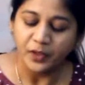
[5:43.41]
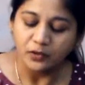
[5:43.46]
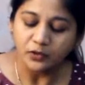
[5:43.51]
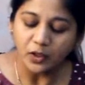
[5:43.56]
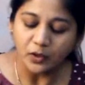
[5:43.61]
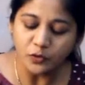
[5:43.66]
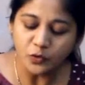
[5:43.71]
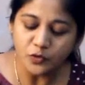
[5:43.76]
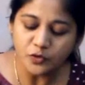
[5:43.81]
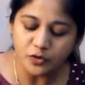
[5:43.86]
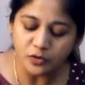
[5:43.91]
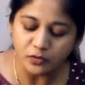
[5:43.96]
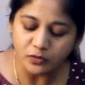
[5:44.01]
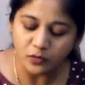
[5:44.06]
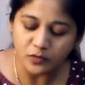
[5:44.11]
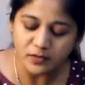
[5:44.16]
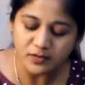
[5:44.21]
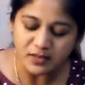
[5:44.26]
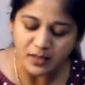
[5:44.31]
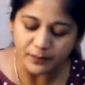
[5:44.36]
Now, you should
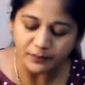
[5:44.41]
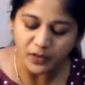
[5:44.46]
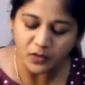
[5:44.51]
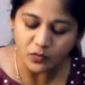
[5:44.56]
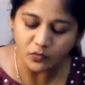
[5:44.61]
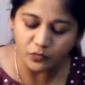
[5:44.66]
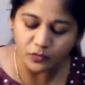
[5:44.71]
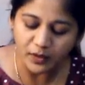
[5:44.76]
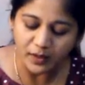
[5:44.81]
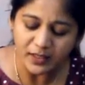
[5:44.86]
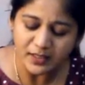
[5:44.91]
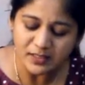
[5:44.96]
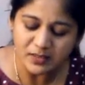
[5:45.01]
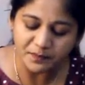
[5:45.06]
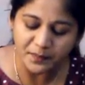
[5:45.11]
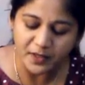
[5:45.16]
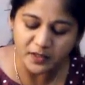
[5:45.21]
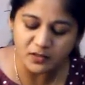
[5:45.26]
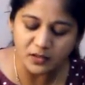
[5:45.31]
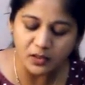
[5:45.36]
know something very
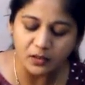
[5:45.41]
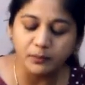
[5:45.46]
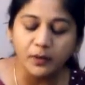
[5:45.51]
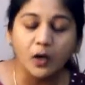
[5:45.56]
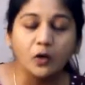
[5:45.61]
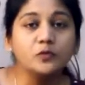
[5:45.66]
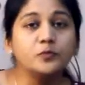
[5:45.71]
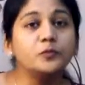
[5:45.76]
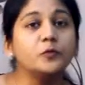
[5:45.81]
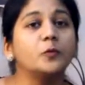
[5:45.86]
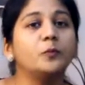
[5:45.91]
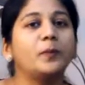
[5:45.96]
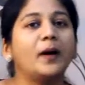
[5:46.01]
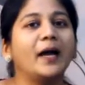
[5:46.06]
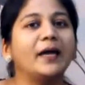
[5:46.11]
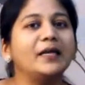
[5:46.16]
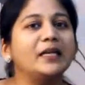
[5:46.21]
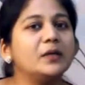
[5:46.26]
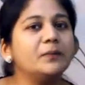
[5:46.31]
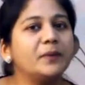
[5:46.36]
special about
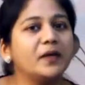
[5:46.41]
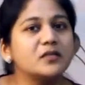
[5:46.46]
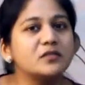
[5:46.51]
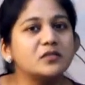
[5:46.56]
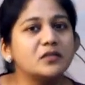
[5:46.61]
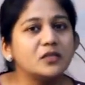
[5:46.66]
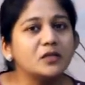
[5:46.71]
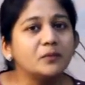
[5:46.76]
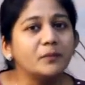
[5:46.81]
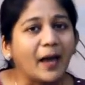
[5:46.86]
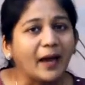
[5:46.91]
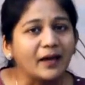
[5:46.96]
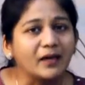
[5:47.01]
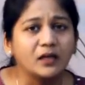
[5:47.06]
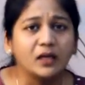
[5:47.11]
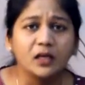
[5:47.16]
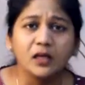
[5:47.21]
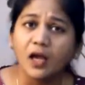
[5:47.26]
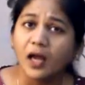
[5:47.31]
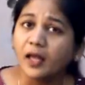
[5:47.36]
Propionibacterium
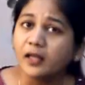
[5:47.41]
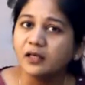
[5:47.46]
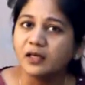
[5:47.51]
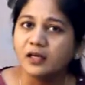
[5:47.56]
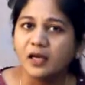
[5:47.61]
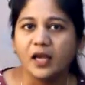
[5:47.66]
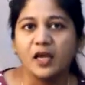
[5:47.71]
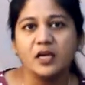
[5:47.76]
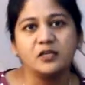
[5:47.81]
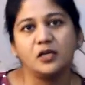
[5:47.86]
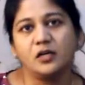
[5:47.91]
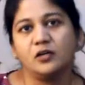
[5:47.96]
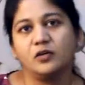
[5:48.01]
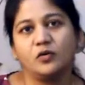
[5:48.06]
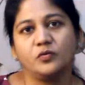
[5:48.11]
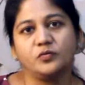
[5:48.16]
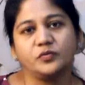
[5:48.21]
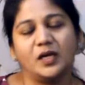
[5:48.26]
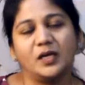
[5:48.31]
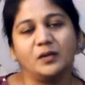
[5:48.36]
acne and late
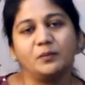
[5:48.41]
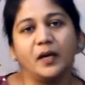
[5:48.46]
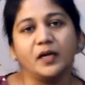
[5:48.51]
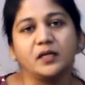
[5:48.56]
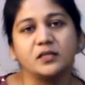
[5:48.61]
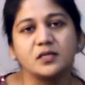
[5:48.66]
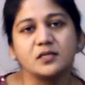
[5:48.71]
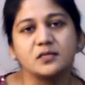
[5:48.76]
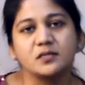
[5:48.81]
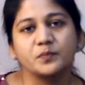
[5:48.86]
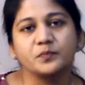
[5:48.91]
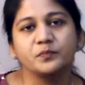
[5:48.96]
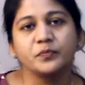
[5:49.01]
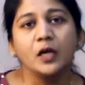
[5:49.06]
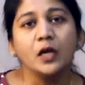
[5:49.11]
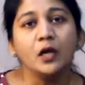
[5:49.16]
endophthalmitis.